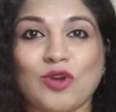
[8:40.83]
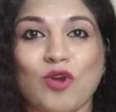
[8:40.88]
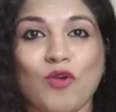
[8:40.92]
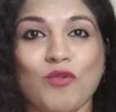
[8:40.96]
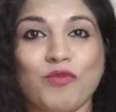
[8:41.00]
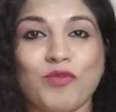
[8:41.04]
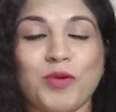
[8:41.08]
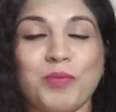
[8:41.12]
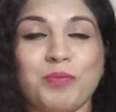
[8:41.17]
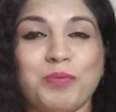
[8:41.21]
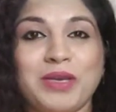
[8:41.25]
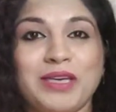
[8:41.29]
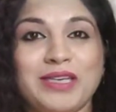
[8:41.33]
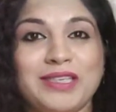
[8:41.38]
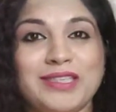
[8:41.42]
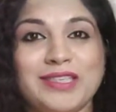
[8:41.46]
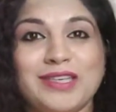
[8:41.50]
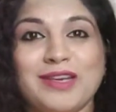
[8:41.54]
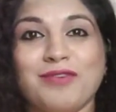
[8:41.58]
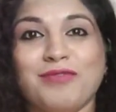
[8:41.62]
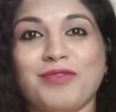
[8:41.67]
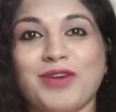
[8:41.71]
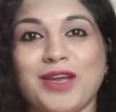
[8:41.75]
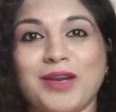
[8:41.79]
of a
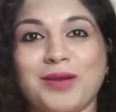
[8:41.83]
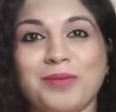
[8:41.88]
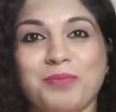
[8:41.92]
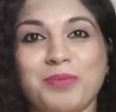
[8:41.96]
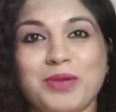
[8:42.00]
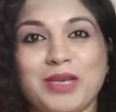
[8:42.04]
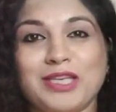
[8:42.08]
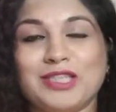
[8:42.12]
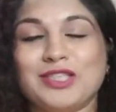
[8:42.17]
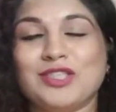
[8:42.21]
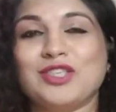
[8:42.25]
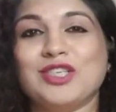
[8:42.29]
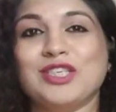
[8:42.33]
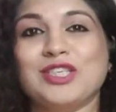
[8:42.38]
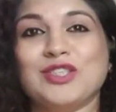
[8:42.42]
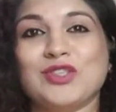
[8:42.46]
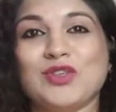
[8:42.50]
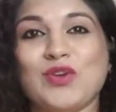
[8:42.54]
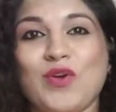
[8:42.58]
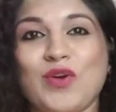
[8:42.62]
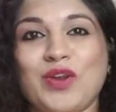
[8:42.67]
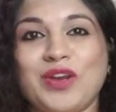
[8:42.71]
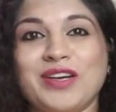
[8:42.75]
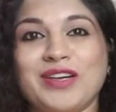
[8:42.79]
PDF and a PhD
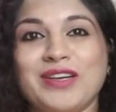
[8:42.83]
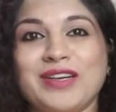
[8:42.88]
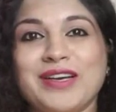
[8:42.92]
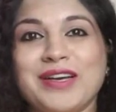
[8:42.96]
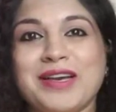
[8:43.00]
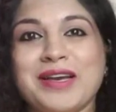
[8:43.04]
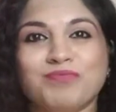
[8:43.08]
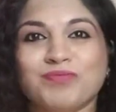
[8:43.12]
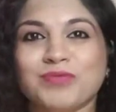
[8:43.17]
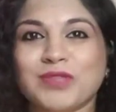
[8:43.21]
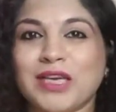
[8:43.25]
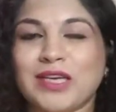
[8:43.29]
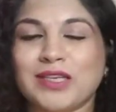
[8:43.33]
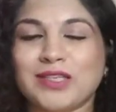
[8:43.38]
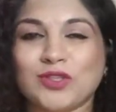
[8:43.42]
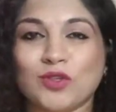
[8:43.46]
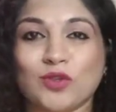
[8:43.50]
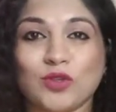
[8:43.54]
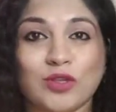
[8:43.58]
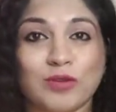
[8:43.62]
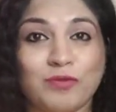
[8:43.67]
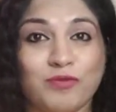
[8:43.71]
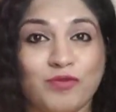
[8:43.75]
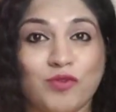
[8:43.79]
scholar.
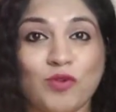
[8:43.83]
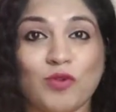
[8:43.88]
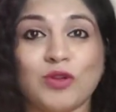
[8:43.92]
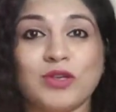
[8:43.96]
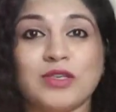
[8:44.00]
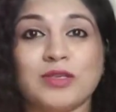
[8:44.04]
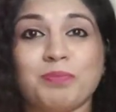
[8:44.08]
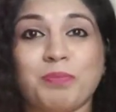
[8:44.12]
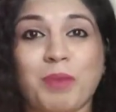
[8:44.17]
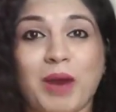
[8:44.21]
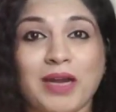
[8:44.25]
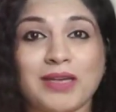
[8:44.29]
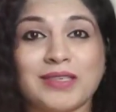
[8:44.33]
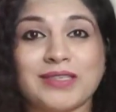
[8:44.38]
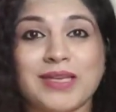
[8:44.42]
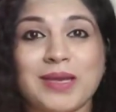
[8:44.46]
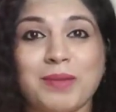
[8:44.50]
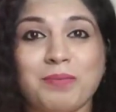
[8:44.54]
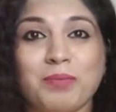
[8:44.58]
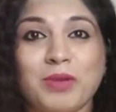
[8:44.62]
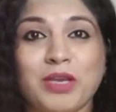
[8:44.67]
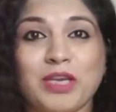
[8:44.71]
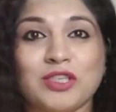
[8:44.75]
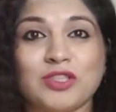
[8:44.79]
So the full
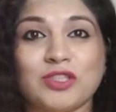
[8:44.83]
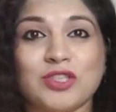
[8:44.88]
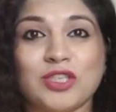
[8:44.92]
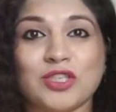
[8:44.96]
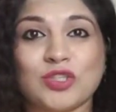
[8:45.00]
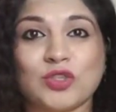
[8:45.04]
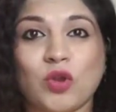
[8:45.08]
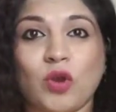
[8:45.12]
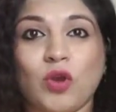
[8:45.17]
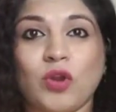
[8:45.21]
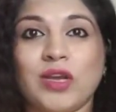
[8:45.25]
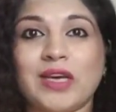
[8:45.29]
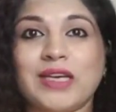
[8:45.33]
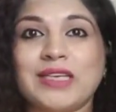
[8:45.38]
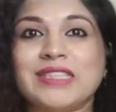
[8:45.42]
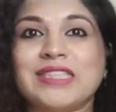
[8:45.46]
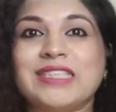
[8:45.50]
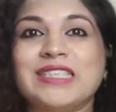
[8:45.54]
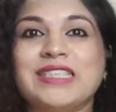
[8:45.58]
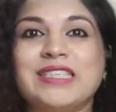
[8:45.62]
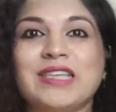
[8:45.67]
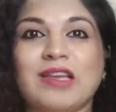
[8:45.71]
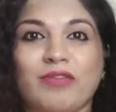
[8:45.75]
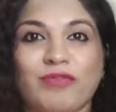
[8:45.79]
part-time PhD scholar
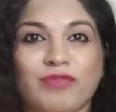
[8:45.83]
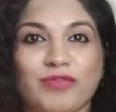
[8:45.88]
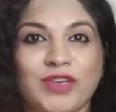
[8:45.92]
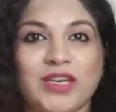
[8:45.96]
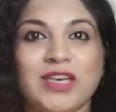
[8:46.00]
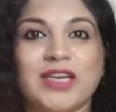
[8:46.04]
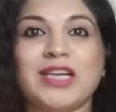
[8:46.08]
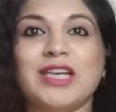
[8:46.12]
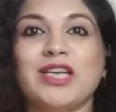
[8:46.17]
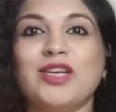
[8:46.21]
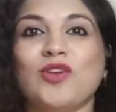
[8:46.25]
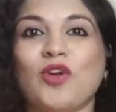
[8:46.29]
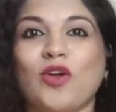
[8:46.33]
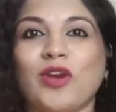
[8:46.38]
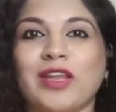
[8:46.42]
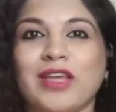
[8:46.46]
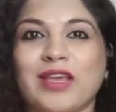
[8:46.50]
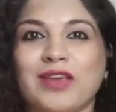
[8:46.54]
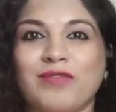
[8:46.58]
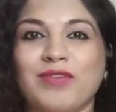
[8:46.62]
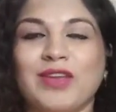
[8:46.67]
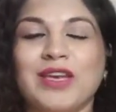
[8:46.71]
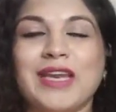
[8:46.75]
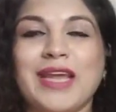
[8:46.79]
is definitely
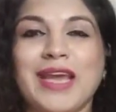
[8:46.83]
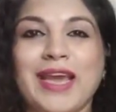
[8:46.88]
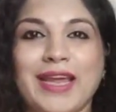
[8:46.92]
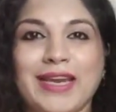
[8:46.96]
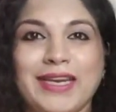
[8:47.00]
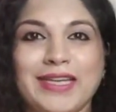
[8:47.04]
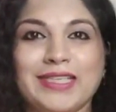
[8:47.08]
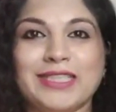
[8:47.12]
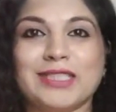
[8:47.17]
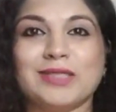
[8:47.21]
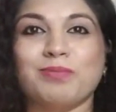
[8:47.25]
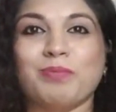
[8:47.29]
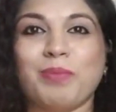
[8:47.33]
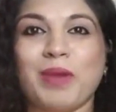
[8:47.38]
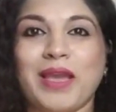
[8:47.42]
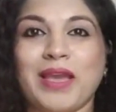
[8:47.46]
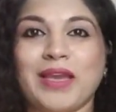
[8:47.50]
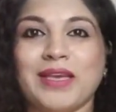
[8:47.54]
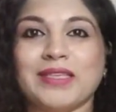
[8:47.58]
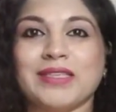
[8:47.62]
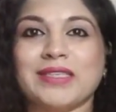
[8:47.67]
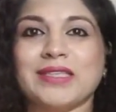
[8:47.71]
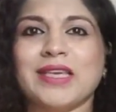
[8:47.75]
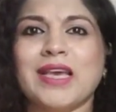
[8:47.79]
not given any
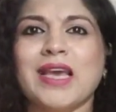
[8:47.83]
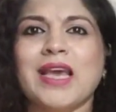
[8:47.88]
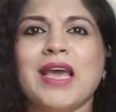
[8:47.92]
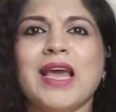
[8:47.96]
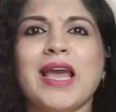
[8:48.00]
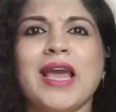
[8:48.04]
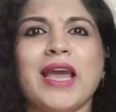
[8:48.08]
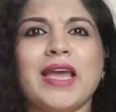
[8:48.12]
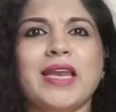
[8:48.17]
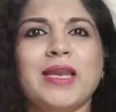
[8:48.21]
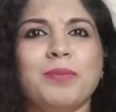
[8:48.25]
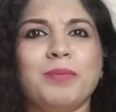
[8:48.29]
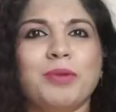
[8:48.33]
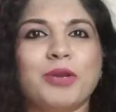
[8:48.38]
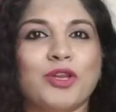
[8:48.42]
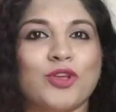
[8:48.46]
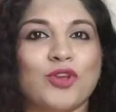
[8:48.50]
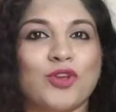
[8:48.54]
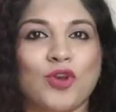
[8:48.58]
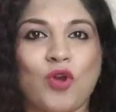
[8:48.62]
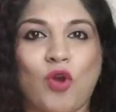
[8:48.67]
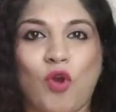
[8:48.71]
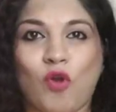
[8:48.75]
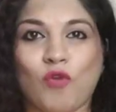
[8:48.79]
space, any
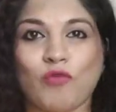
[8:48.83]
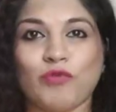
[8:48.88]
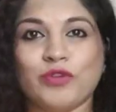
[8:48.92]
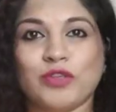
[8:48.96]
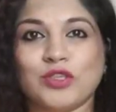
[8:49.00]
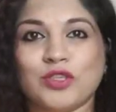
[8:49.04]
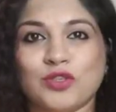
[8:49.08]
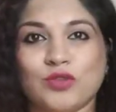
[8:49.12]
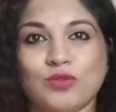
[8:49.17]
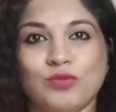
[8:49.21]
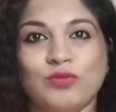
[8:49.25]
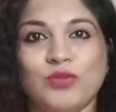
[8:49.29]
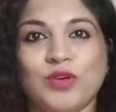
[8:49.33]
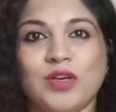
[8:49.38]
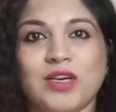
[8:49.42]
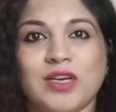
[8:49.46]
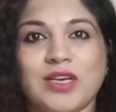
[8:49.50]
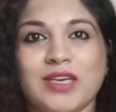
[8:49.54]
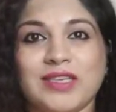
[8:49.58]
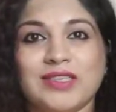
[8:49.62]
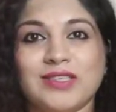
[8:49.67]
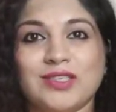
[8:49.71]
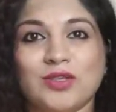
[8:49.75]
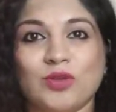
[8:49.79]
particular office to
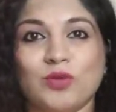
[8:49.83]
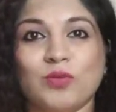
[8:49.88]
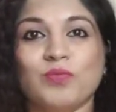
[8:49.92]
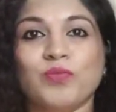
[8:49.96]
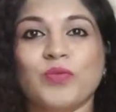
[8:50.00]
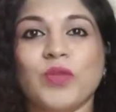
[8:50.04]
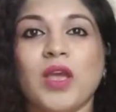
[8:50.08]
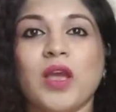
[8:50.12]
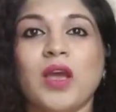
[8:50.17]
work into.